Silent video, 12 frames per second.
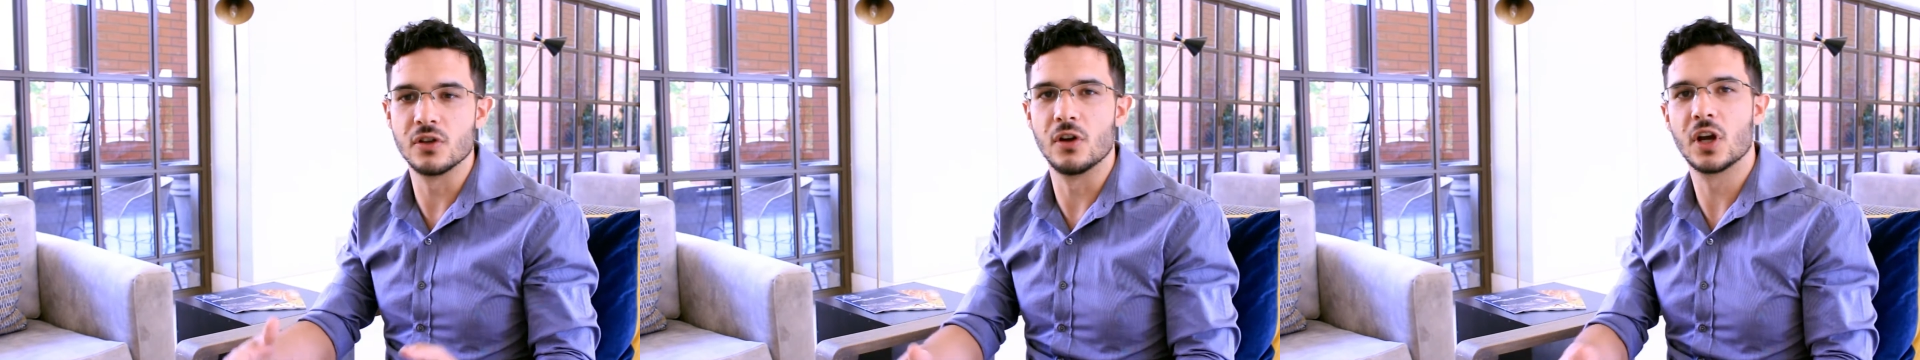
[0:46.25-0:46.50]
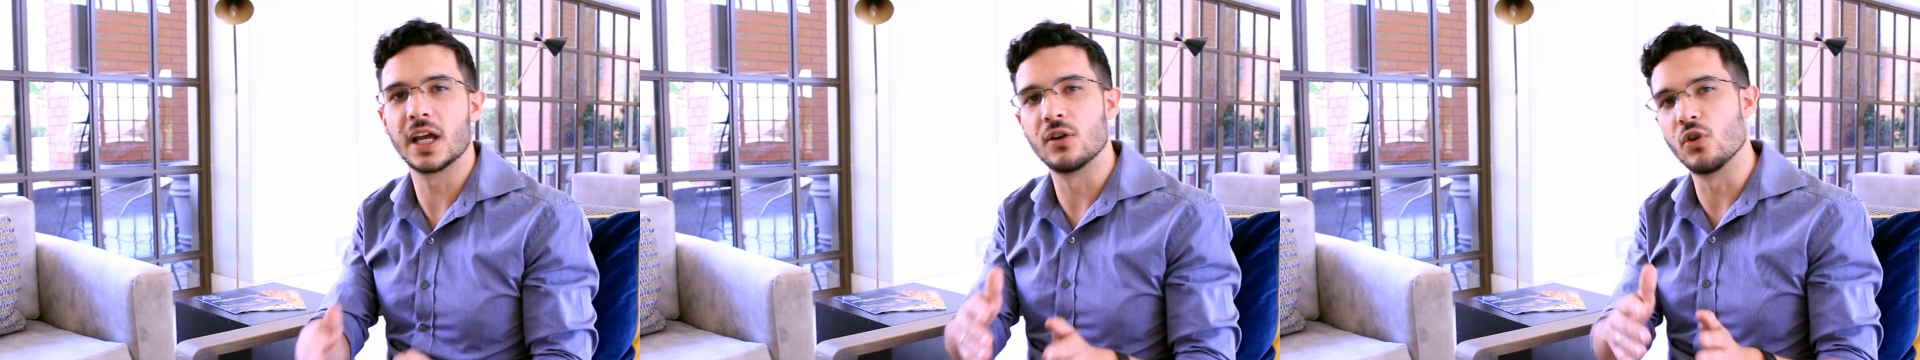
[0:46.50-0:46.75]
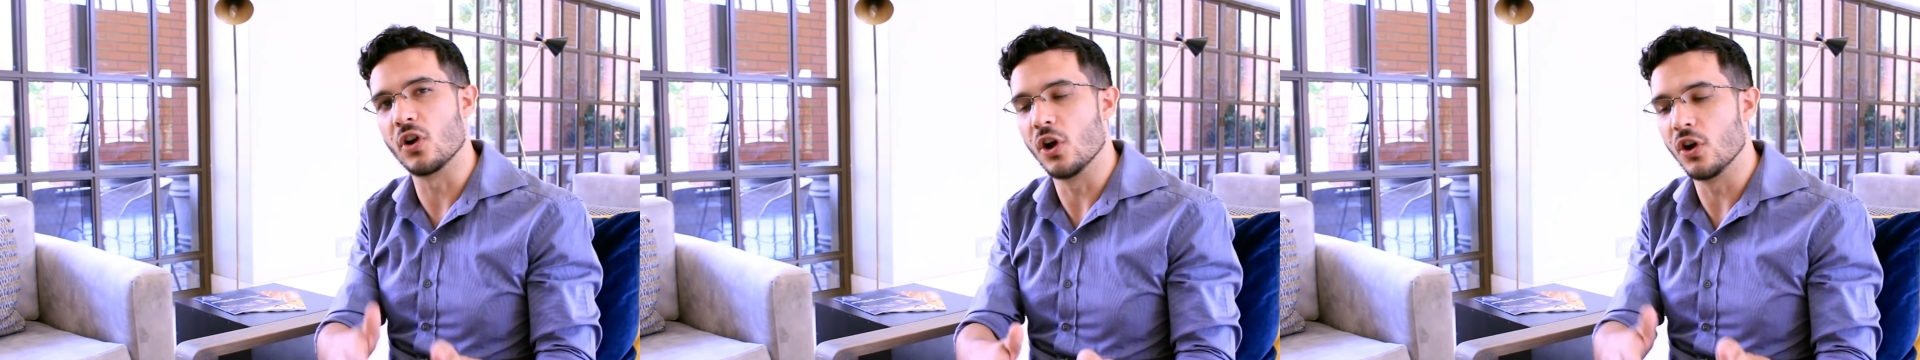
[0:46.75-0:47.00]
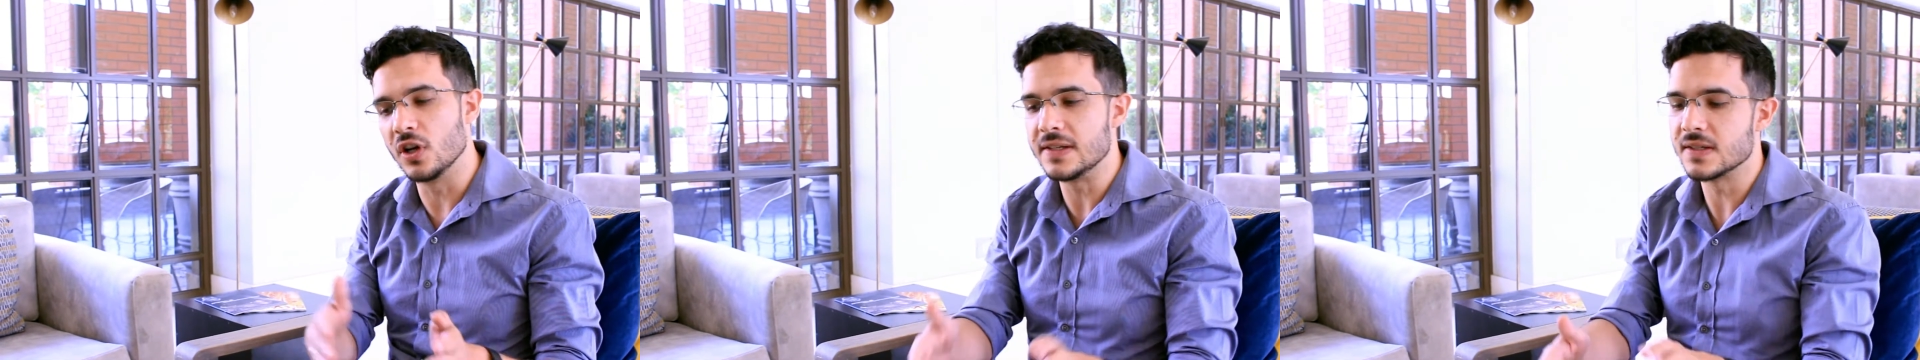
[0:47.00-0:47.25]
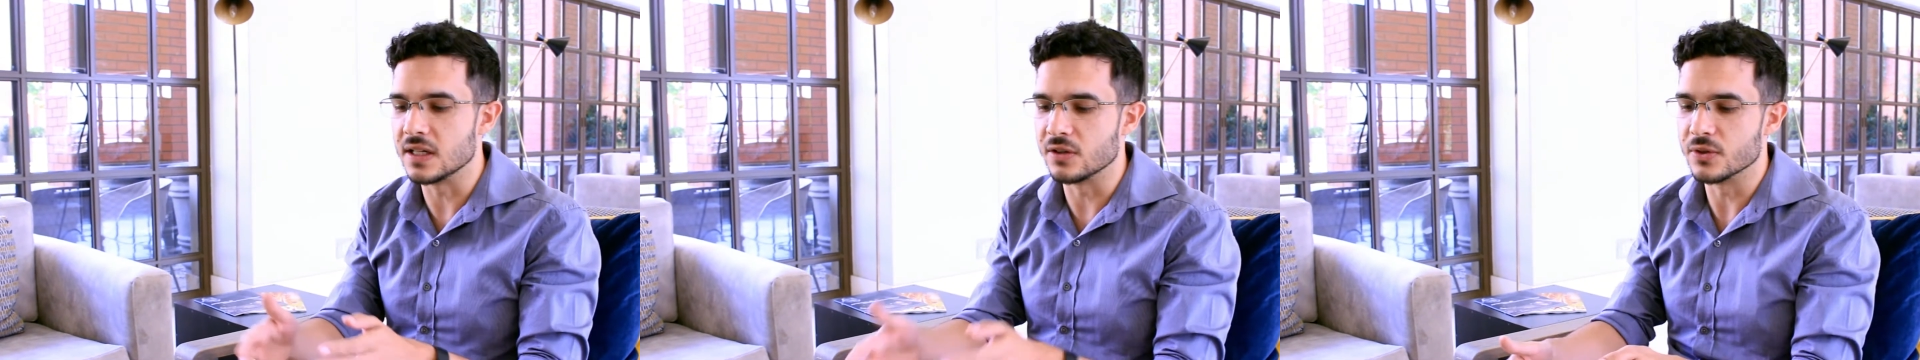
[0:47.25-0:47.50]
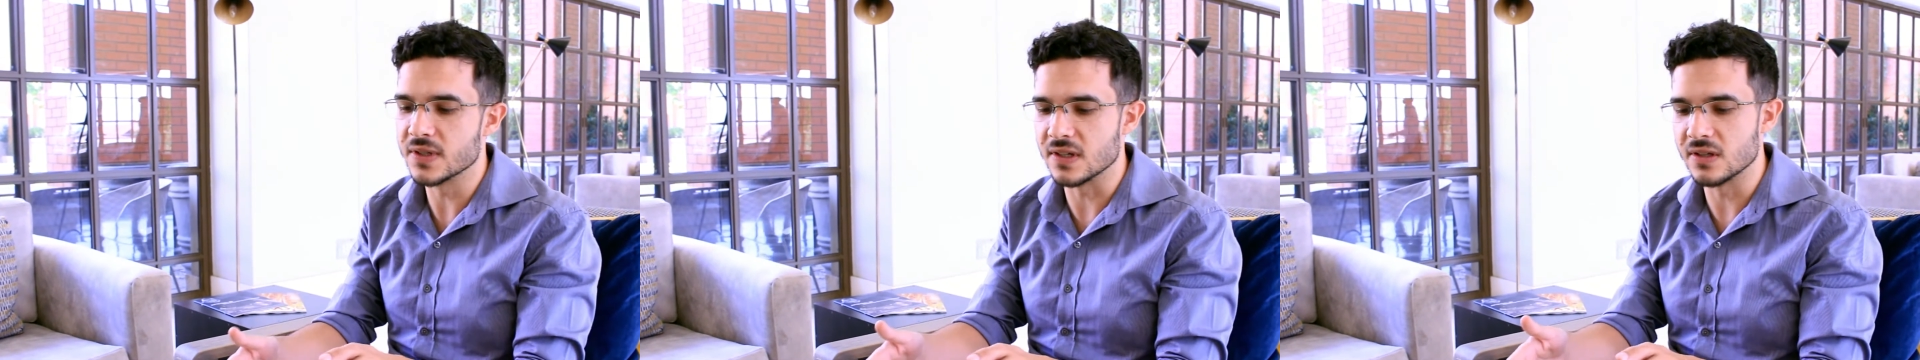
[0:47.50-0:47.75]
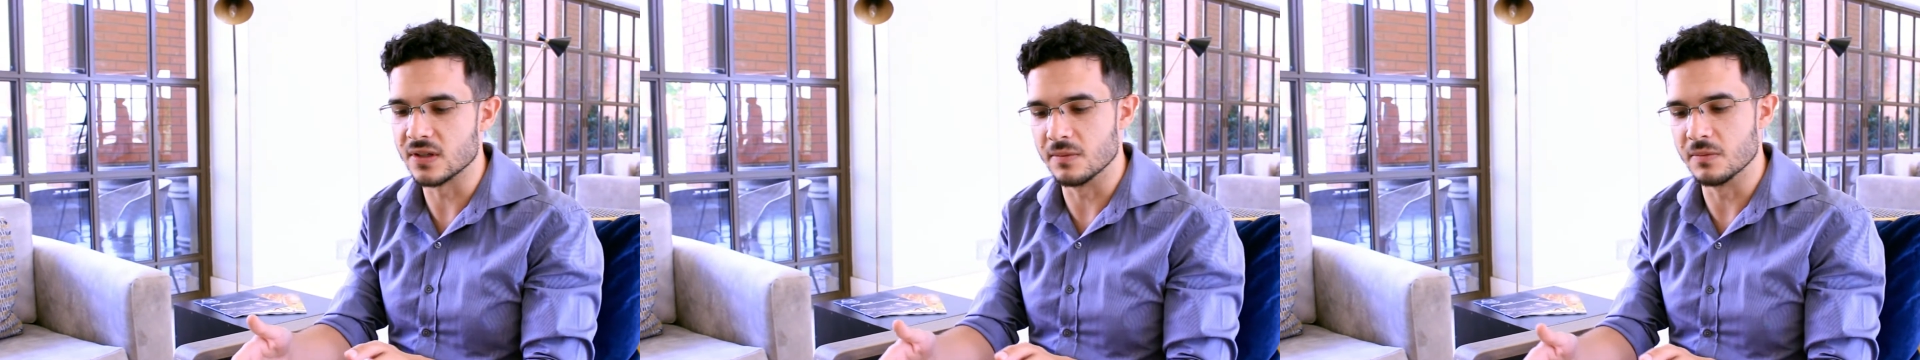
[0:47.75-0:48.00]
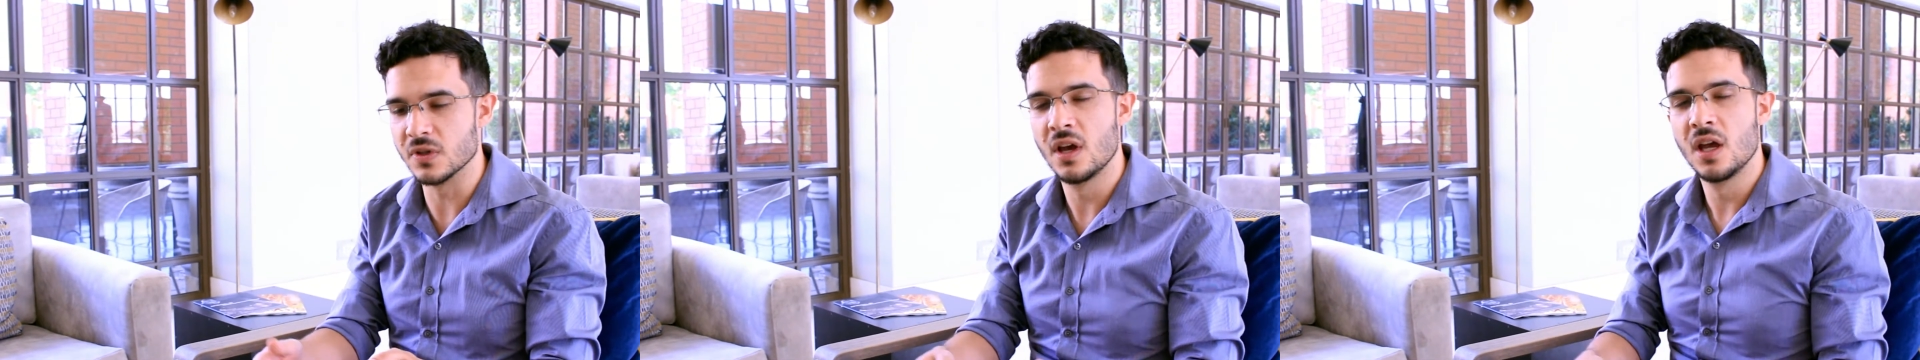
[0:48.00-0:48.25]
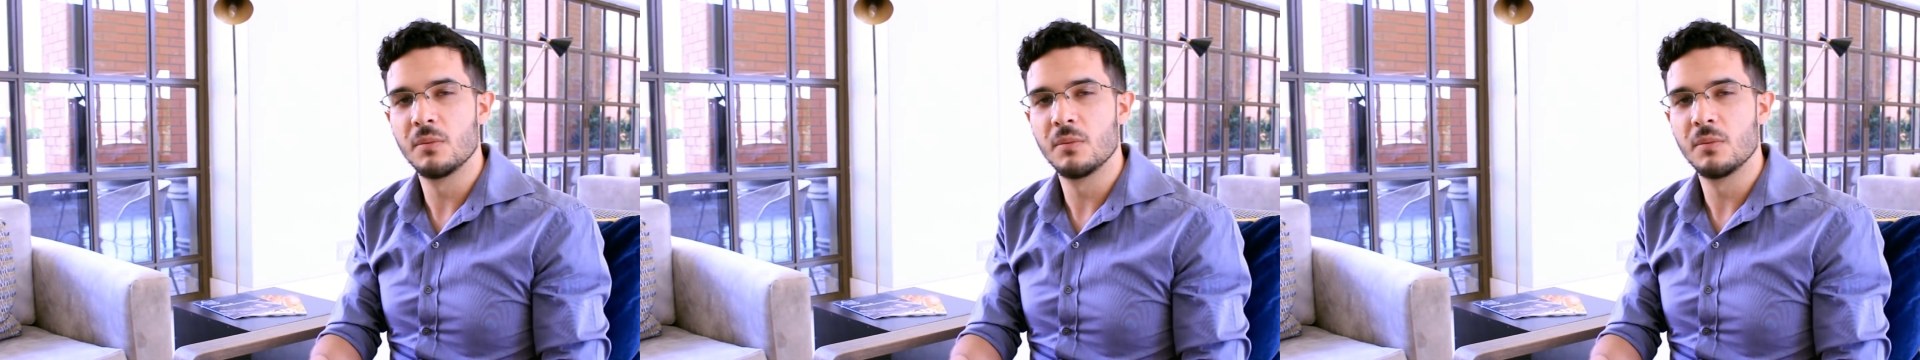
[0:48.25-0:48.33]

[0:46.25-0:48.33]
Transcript: to look at not only single systems,